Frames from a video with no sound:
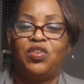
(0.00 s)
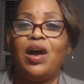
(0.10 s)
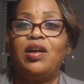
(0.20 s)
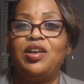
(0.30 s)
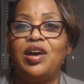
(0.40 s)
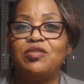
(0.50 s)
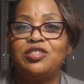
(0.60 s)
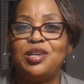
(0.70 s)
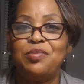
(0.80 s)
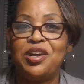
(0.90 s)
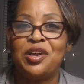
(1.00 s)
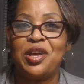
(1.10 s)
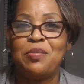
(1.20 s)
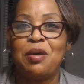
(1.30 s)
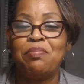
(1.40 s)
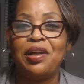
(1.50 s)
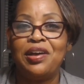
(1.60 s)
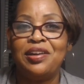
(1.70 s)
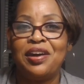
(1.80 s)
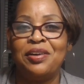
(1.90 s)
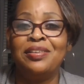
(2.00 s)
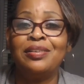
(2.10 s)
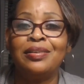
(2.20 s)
Y'all ain't never seen me clean my plate, huh?